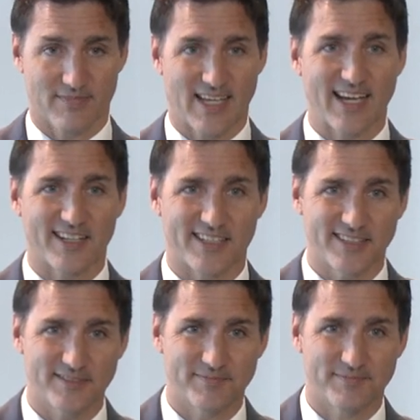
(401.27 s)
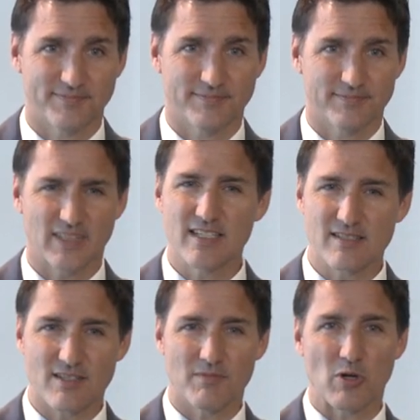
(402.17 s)
Canada
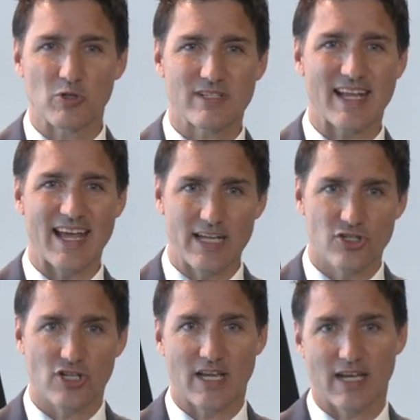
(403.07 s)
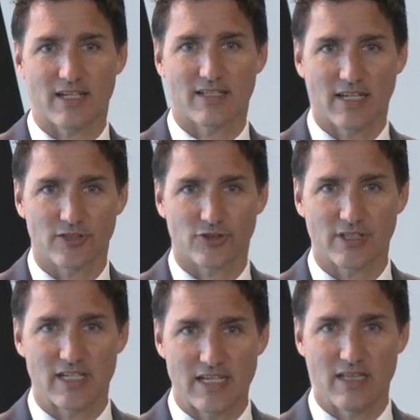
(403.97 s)
is the most educated
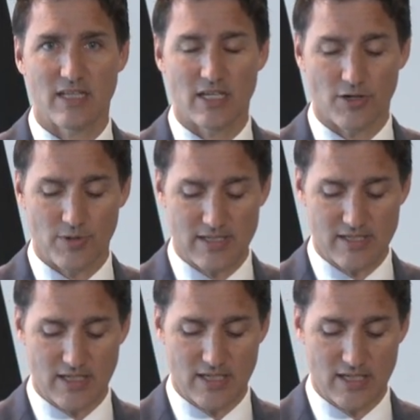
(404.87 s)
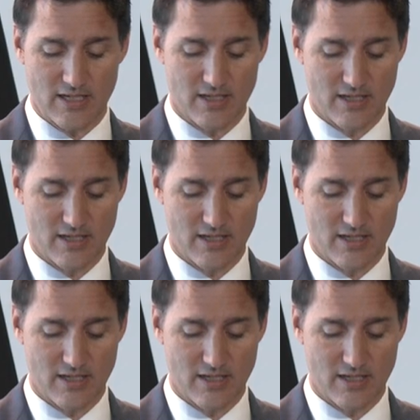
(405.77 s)
country in the O E C D,